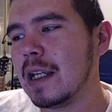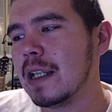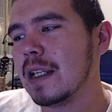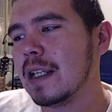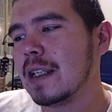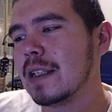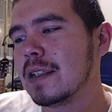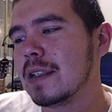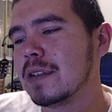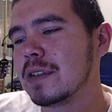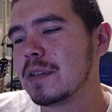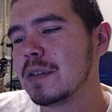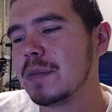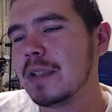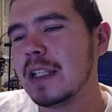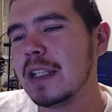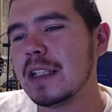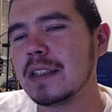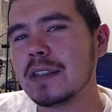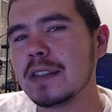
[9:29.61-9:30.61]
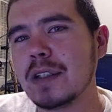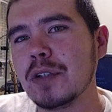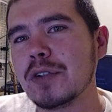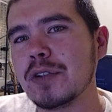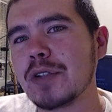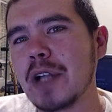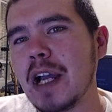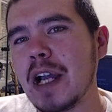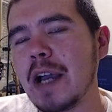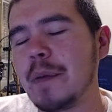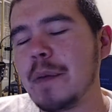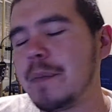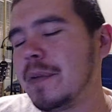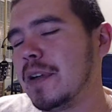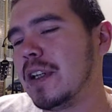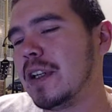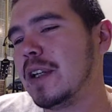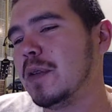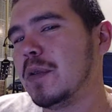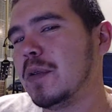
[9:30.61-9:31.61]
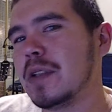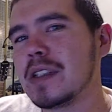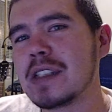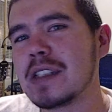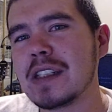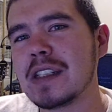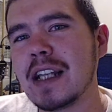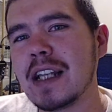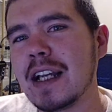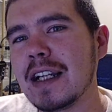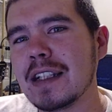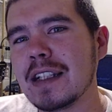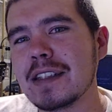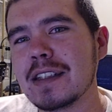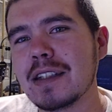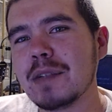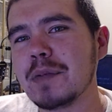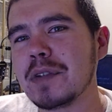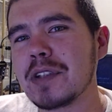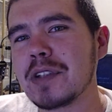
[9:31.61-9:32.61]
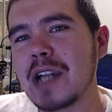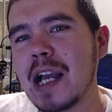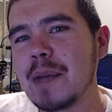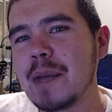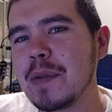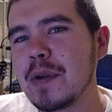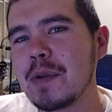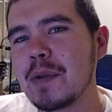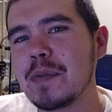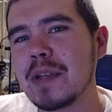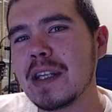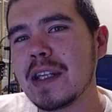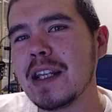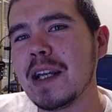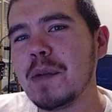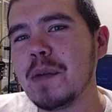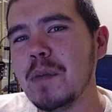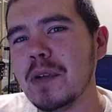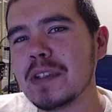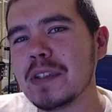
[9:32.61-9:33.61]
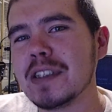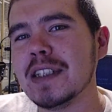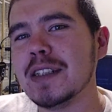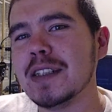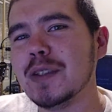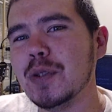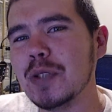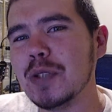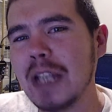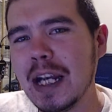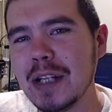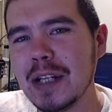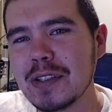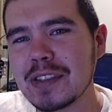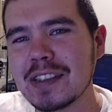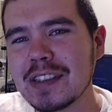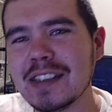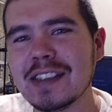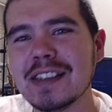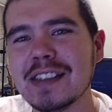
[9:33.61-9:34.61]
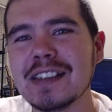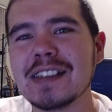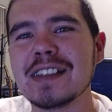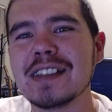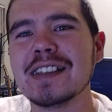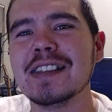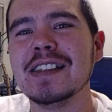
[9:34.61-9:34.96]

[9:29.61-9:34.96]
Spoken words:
Like it was gonna be like so trapped, but it wasn't like super trapped. They were playing like mostly 2000s,